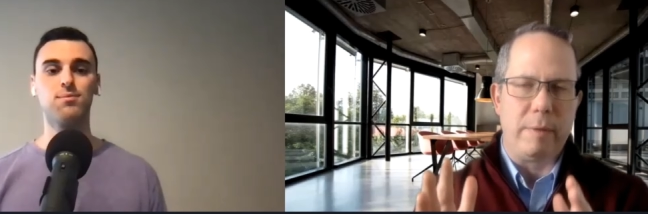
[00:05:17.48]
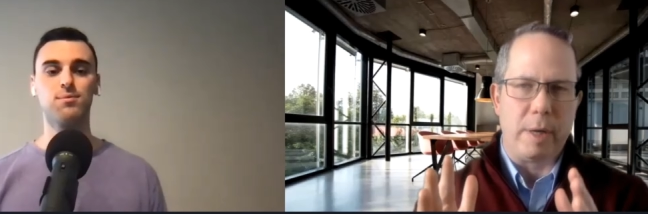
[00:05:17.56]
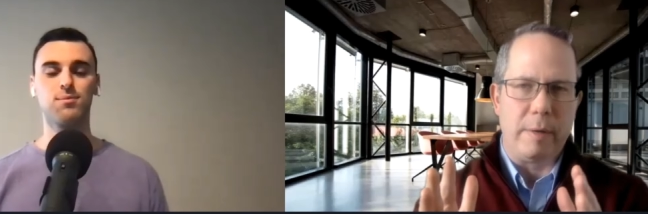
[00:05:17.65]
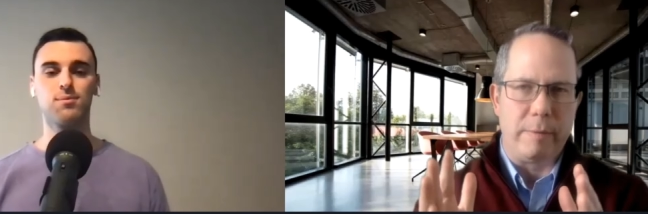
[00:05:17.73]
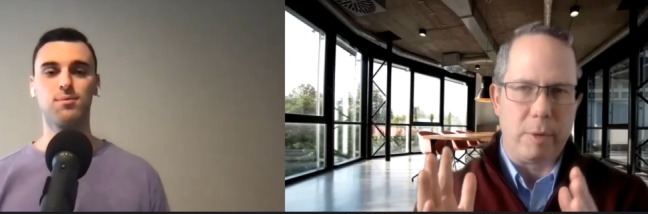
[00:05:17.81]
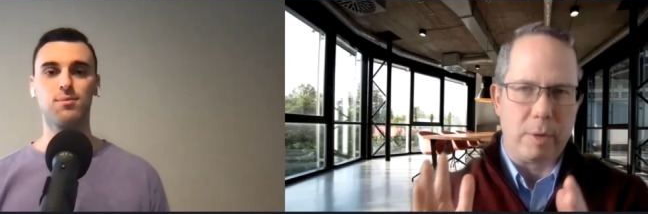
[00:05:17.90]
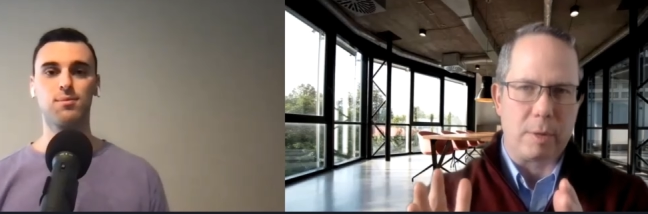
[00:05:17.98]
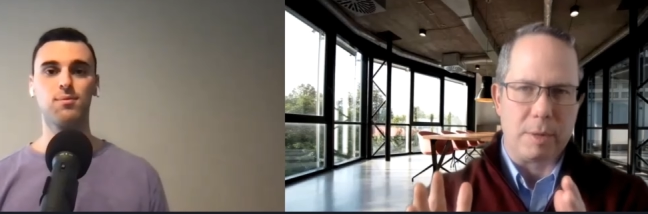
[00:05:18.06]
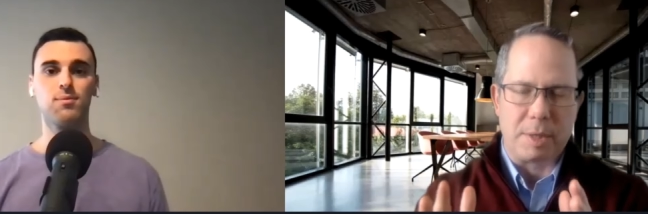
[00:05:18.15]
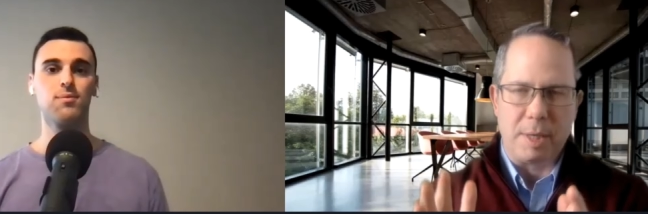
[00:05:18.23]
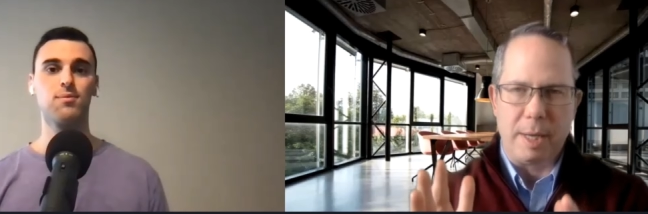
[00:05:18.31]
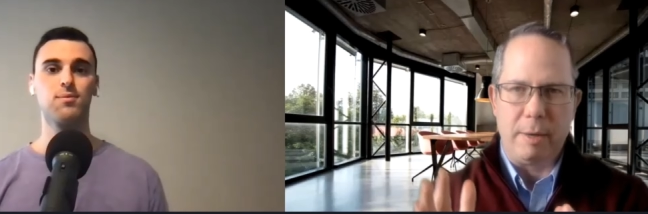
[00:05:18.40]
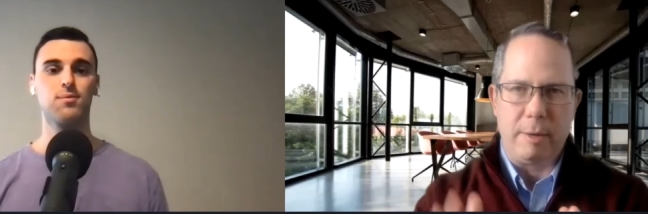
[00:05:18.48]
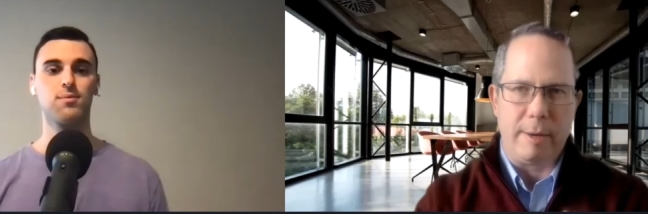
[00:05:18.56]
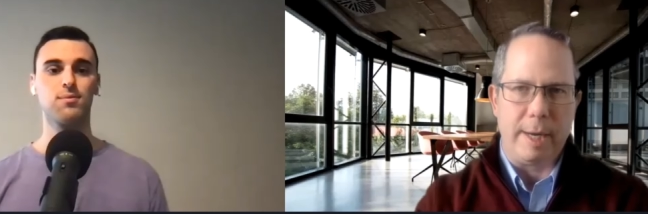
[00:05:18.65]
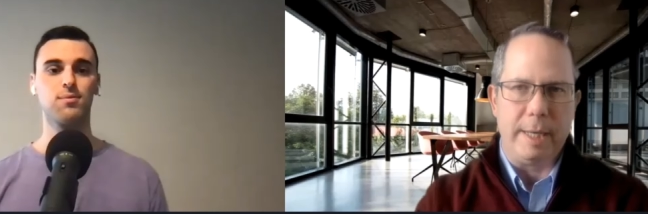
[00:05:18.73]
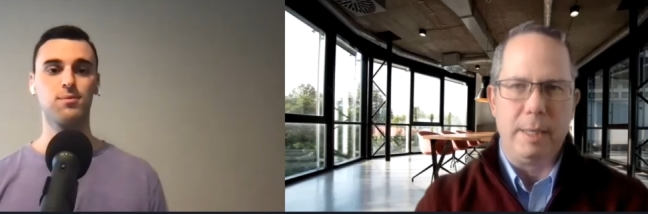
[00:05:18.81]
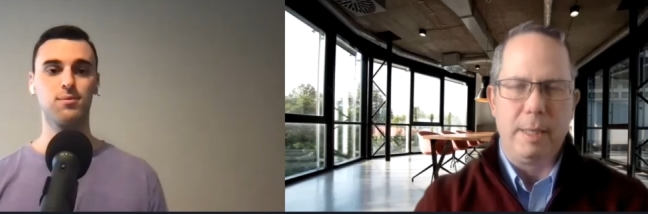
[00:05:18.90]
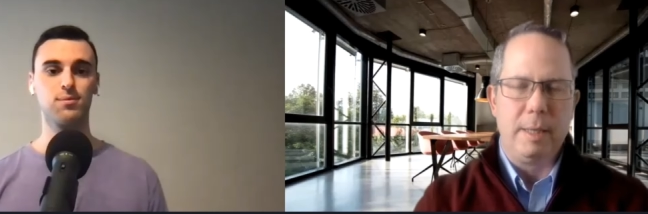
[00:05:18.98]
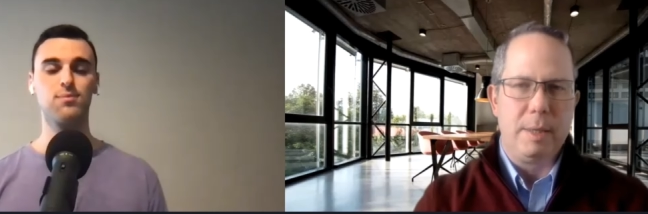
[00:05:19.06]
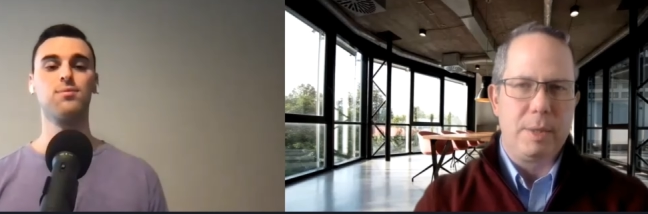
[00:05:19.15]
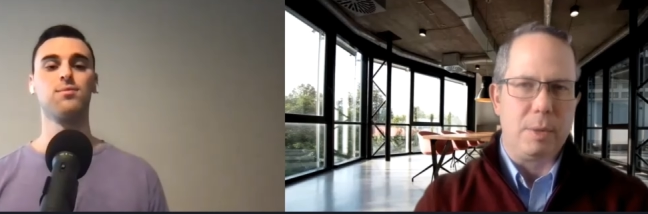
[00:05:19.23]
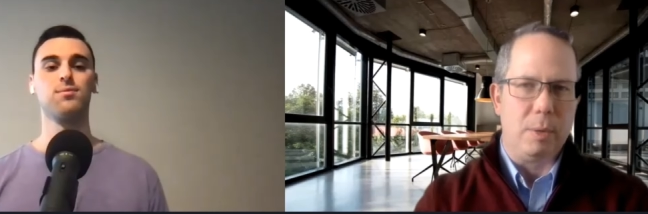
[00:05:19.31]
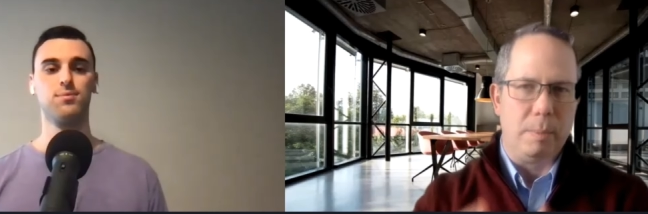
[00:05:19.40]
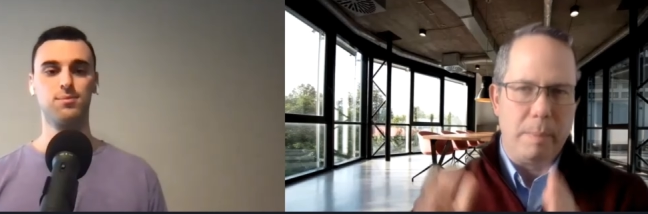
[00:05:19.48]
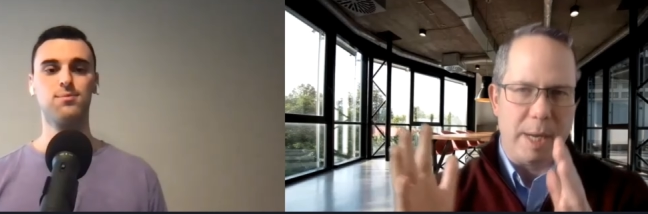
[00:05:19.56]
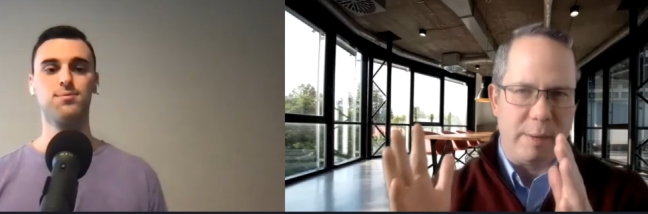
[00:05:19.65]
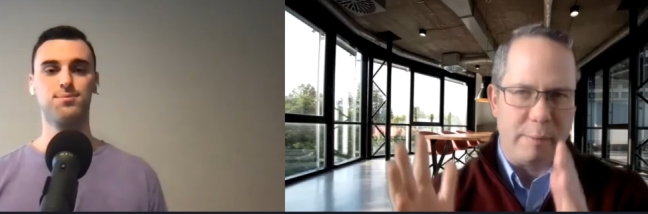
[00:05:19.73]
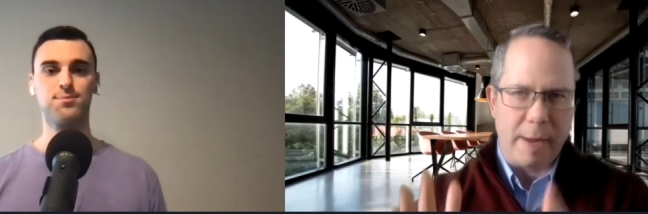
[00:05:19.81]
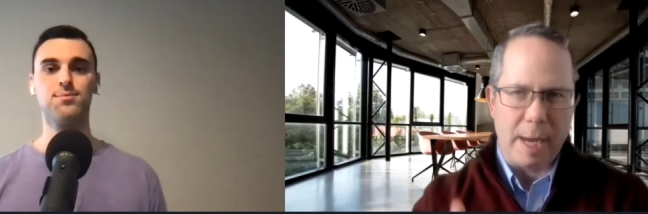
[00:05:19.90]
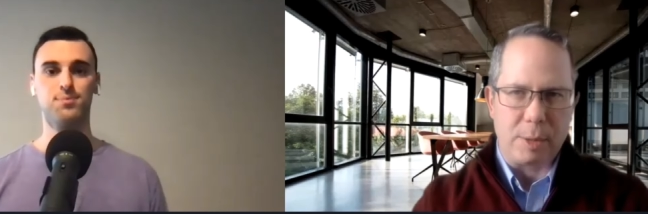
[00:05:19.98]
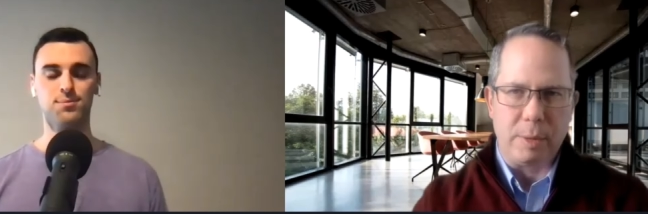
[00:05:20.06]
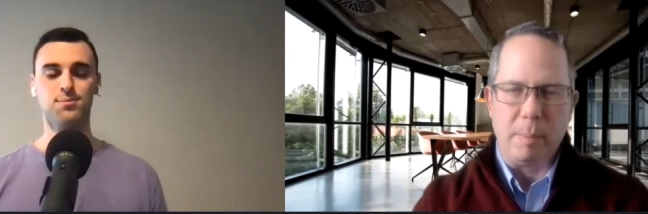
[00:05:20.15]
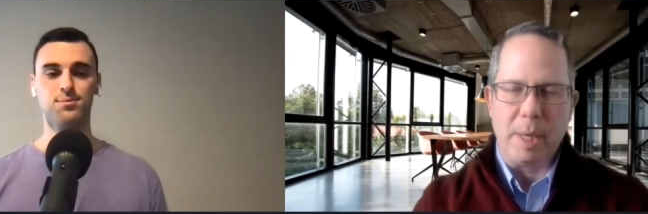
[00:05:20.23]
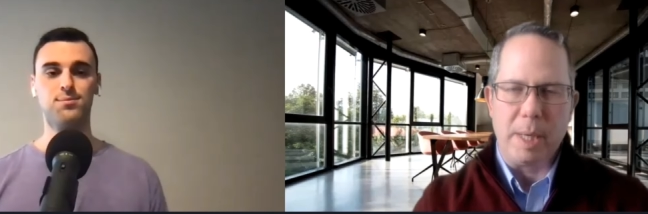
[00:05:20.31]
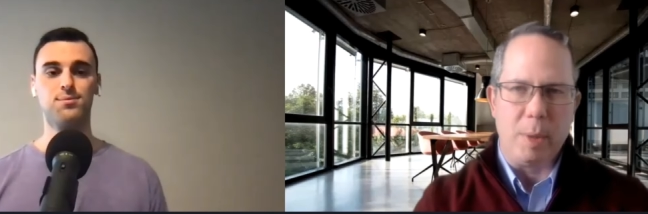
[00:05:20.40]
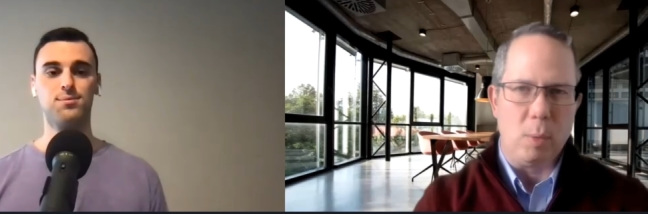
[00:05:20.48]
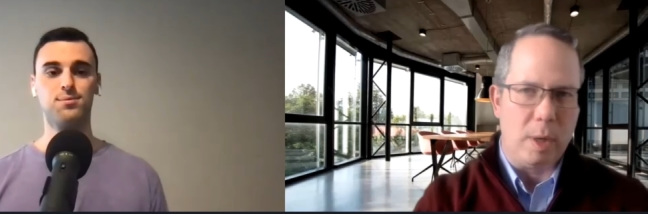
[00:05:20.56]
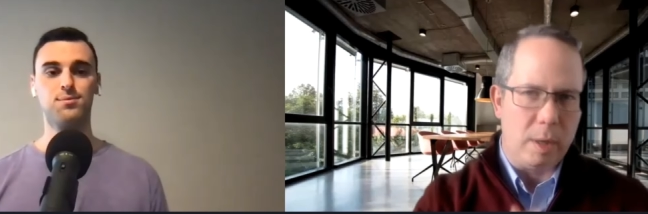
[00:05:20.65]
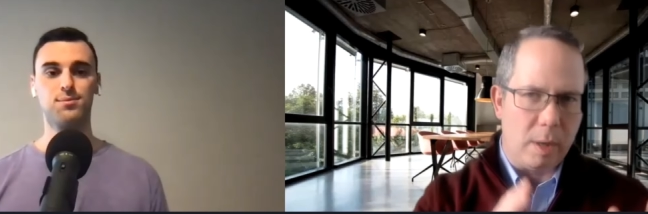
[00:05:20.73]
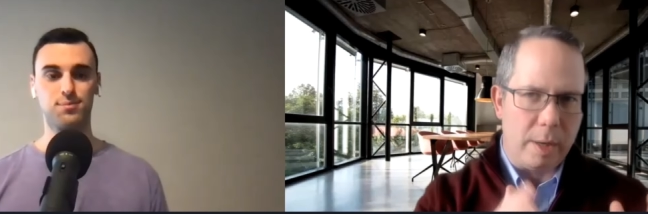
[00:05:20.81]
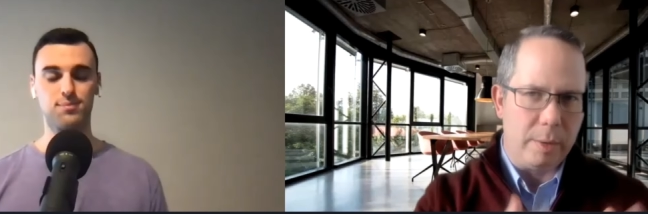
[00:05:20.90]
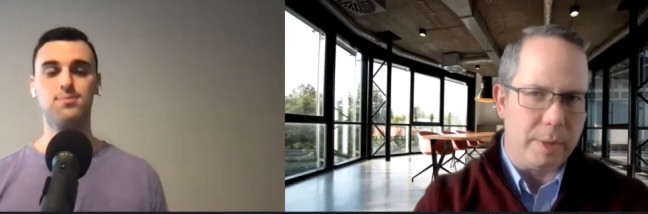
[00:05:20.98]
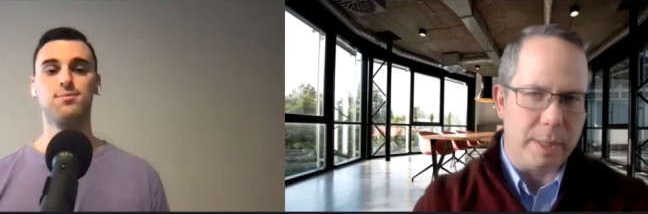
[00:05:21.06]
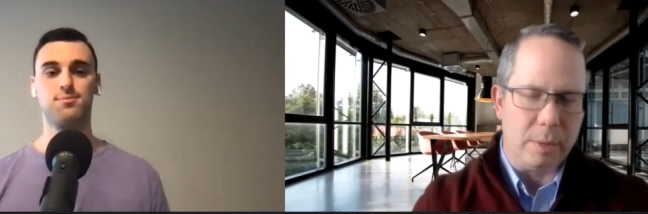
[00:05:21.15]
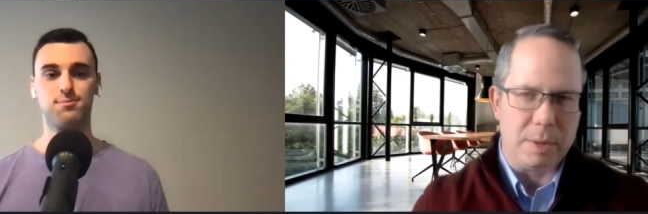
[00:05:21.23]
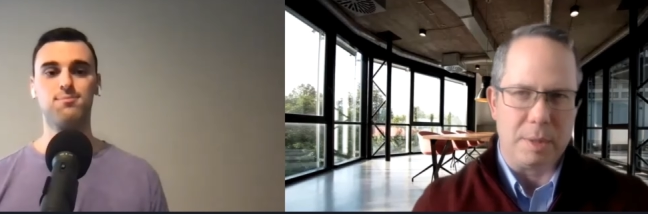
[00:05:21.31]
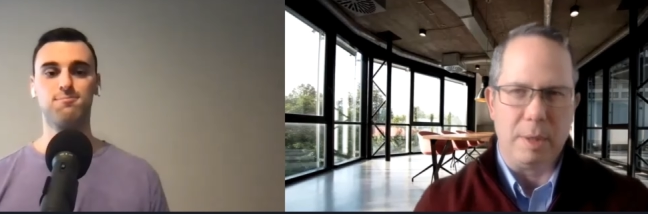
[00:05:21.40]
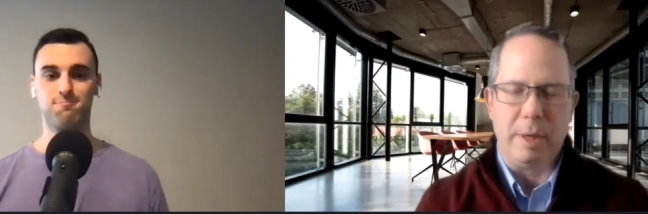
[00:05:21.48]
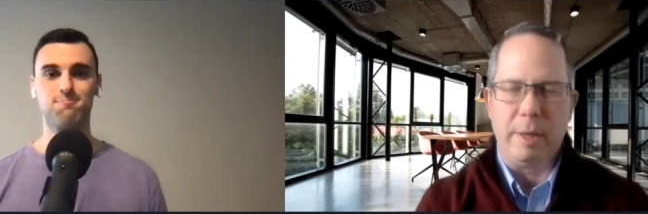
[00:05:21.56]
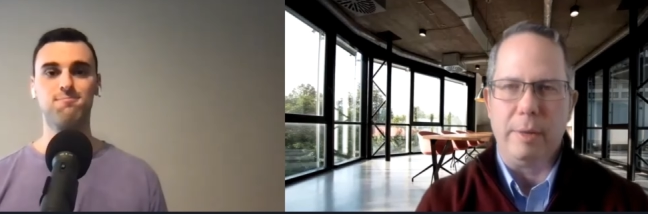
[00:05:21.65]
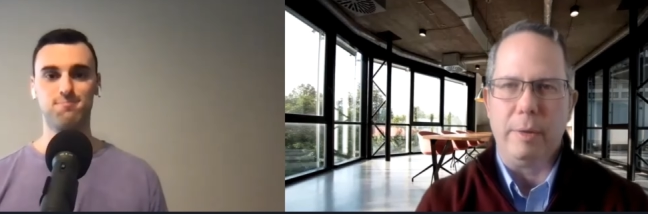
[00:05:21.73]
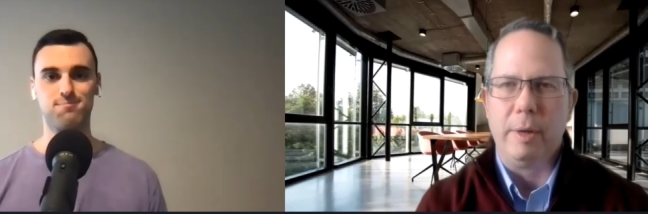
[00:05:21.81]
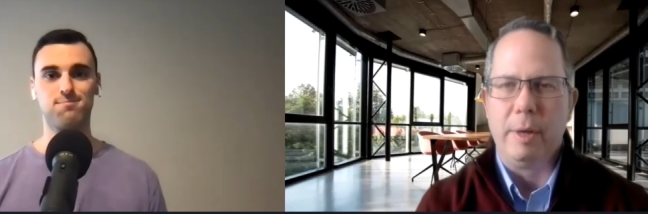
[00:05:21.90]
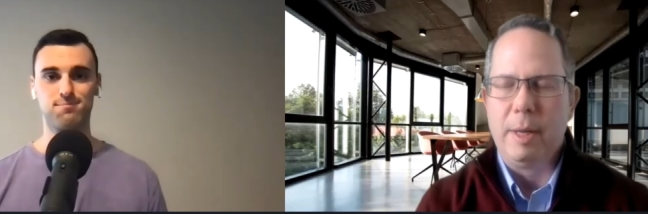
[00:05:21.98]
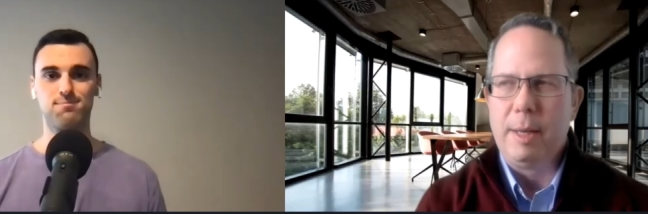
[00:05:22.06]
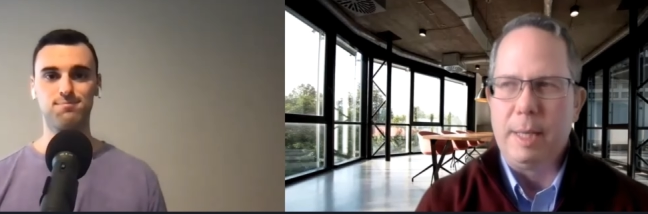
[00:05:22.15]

Speaker 1: very vertical centered, right? So manufacturing might be one, auto dealers is another.